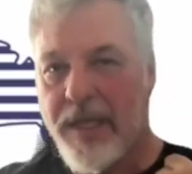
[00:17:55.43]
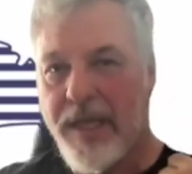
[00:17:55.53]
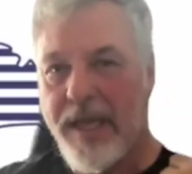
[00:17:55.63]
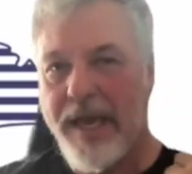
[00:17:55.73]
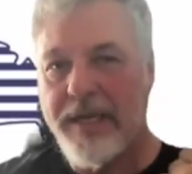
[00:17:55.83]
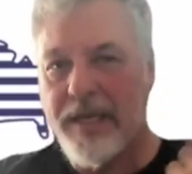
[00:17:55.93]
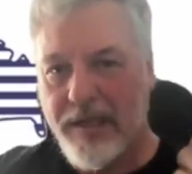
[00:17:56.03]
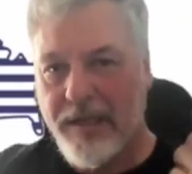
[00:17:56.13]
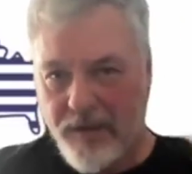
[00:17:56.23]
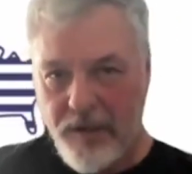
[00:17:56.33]
And
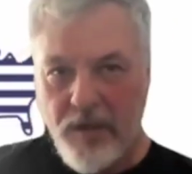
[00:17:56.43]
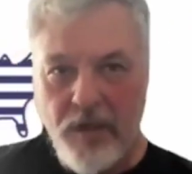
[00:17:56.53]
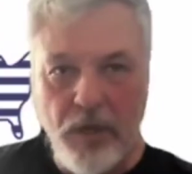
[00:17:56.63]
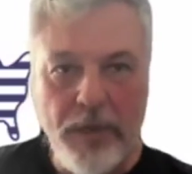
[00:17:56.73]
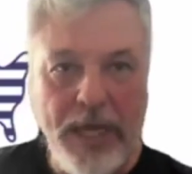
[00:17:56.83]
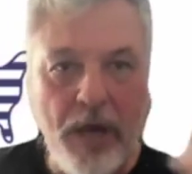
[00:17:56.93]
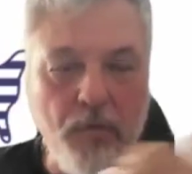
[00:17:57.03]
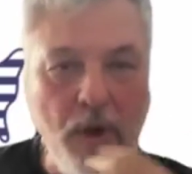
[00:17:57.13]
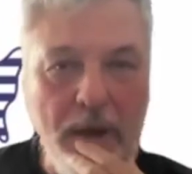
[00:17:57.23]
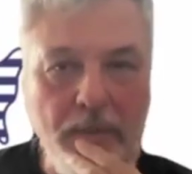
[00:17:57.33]
there we got
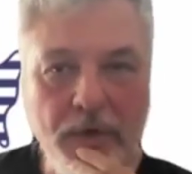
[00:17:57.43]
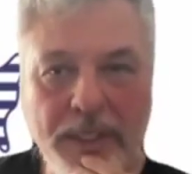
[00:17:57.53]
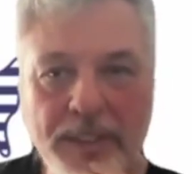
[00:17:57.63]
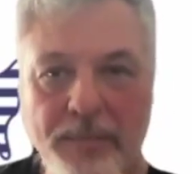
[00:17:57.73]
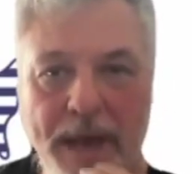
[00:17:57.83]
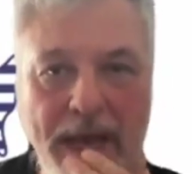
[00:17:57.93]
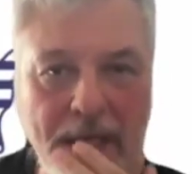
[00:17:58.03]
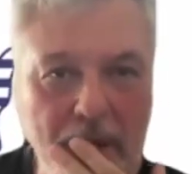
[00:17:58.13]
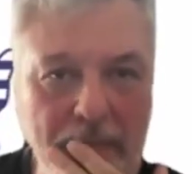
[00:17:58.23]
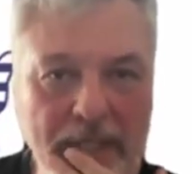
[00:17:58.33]
Robert is back
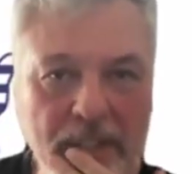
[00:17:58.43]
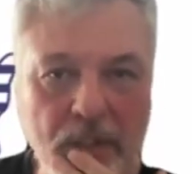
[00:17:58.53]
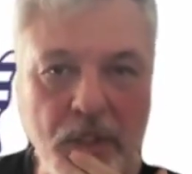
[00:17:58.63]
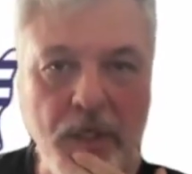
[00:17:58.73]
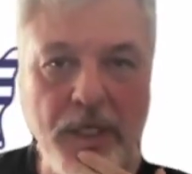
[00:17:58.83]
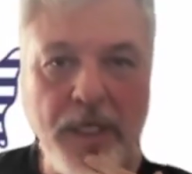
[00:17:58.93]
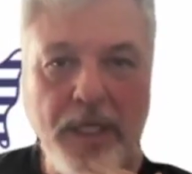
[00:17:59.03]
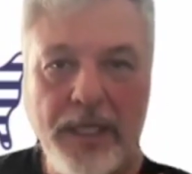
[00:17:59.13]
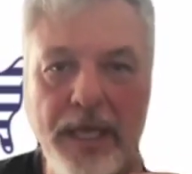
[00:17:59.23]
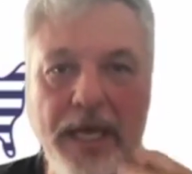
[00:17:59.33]
up. That's good.
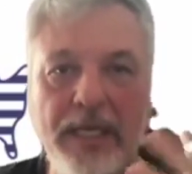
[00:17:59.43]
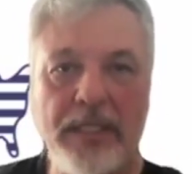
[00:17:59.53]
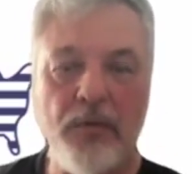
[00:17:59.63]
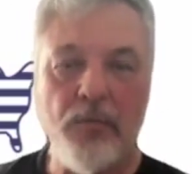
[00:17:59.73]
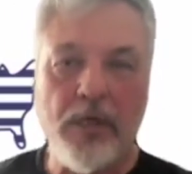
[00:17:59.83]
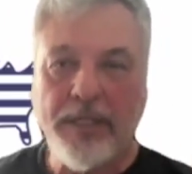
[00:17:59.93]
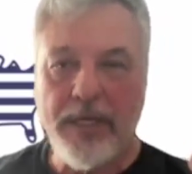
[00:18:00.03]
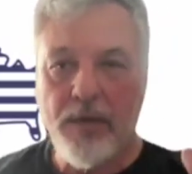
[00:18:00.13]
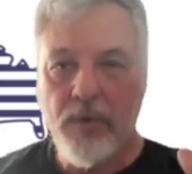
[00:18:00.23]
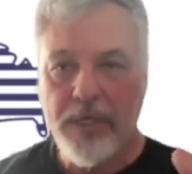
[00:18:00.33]
Yeah, one
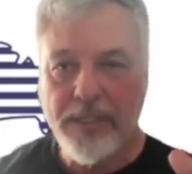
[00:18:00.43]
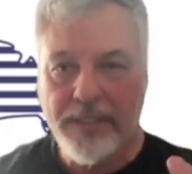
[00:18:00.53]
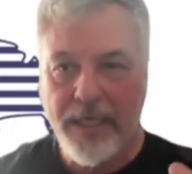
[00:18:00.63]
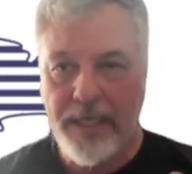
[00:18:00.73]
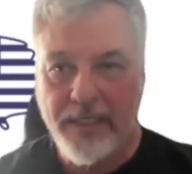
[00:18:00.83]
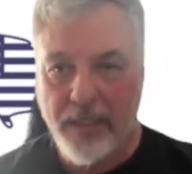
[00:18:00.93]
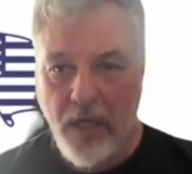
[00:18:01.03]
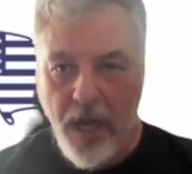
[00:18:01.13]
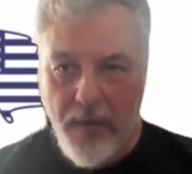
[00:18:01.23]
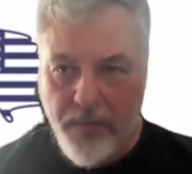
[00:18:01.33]
thing I want to say
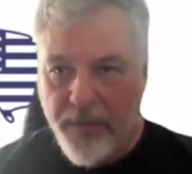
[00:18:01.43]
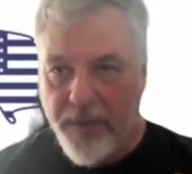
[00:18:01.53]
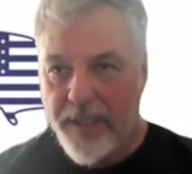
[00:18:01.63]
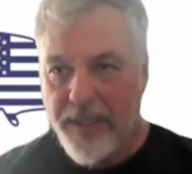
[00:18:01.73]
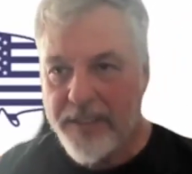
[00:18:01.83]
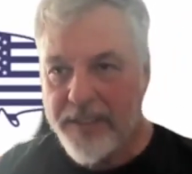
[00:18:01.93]
is